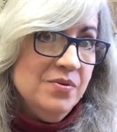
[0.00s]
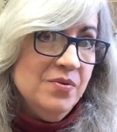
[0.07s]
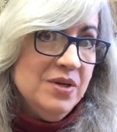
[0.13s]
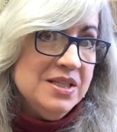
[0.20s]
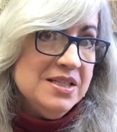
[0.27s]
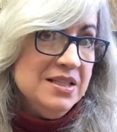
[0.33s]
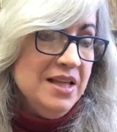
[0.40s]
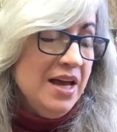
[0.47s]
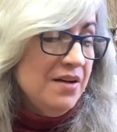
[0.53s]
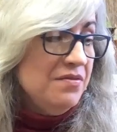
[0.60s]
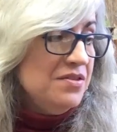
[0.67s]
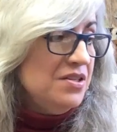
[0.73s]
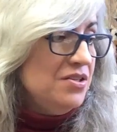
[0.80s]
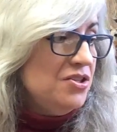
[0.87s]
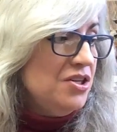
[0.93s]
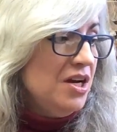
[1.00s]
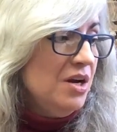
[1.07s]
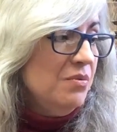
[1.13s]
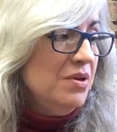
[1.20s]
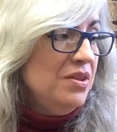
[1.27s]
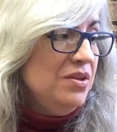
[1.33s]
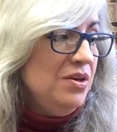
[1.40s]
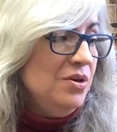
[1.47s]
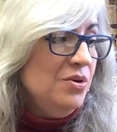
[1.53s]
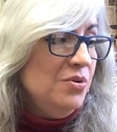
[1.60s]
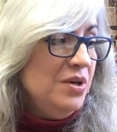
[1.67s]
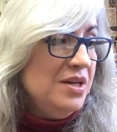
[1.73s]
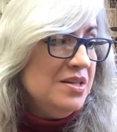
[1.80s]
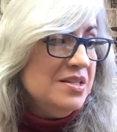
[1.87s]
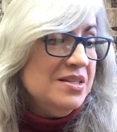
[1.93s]
what's left to share with you
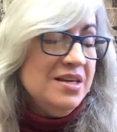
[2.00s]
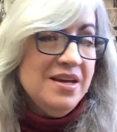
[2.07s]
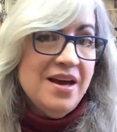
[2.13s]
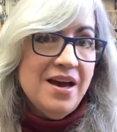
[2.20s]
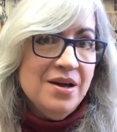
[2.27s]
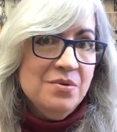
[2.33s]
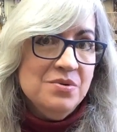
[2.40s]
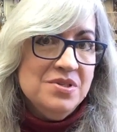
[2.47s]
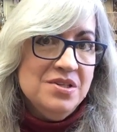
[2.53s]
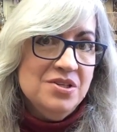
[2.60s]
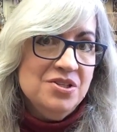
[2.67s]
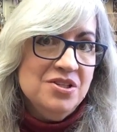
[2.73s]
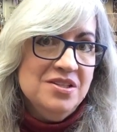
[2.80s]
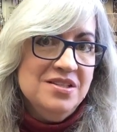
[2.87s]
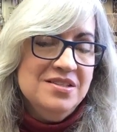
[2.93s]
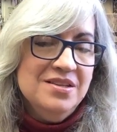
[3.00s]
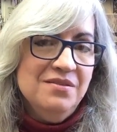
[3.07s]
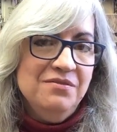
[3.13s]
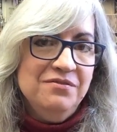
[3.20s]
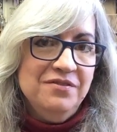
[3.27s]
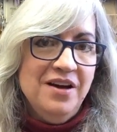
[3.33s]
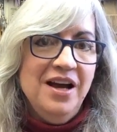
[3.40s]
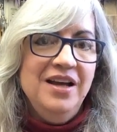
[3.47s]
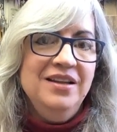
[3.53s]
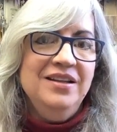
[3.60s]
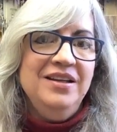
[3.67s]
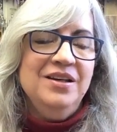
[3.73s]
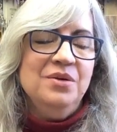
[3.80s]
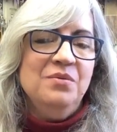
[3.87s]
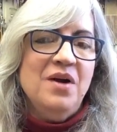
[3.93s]
is the acquisitions that
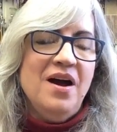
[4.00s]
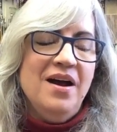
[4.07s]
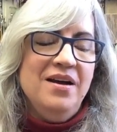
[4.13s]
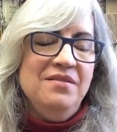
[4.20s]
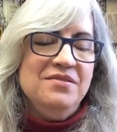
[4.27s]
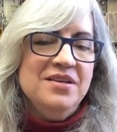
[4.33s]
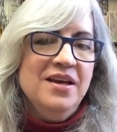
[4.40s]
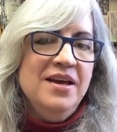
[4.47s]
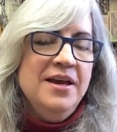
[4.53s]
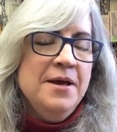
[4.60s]
finally arrived.